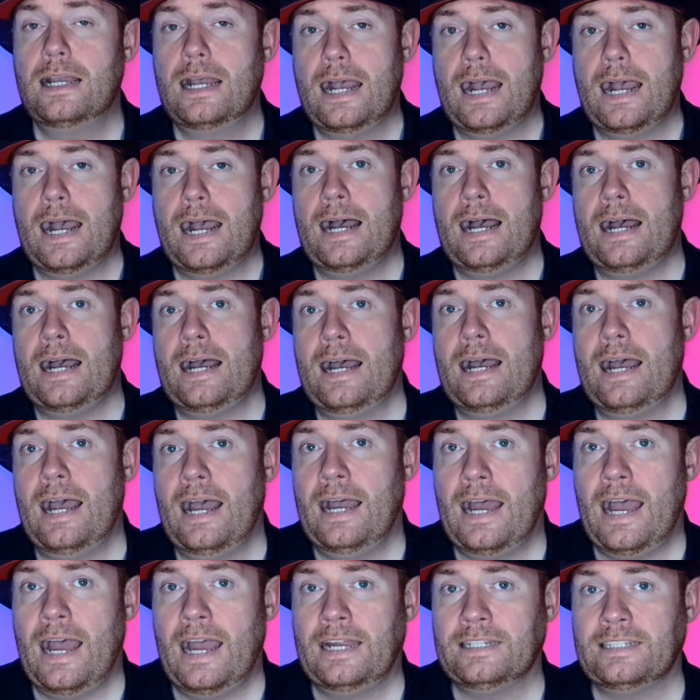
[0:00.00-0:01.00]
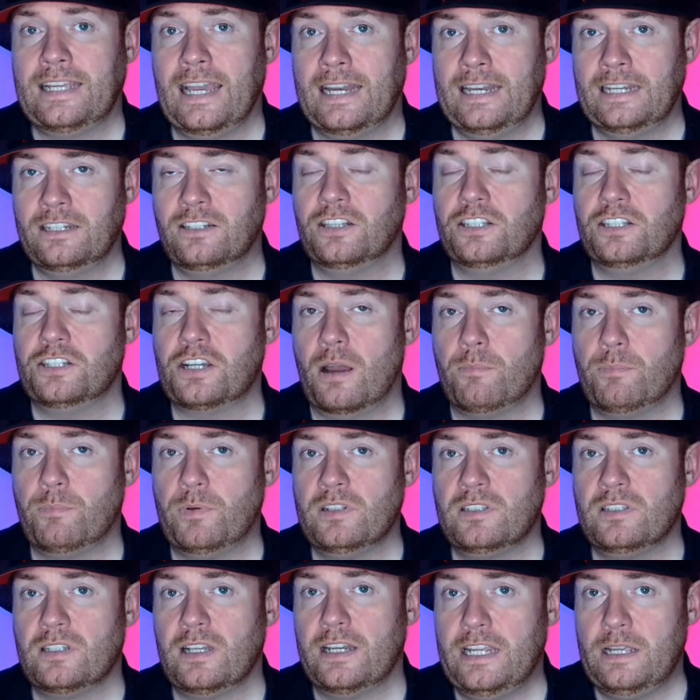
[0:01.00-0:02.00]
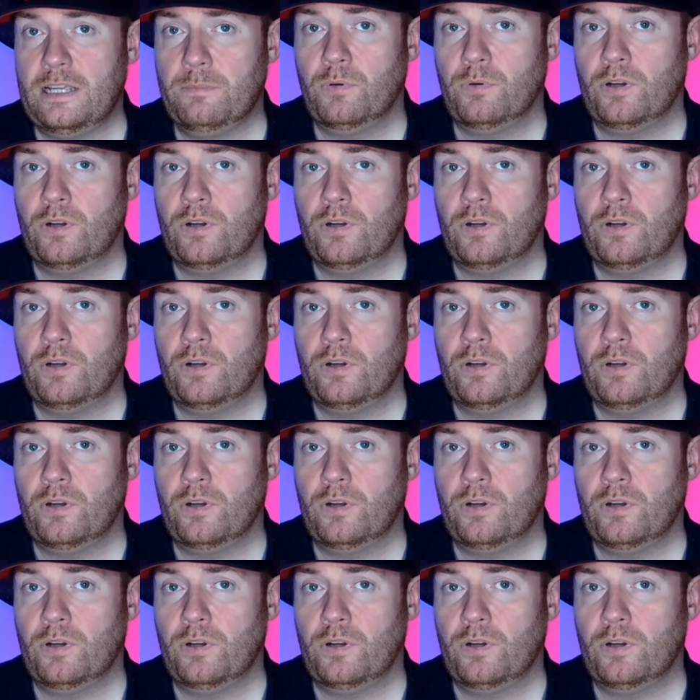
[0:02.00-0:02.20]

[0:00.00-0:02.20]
and get into the Champions League.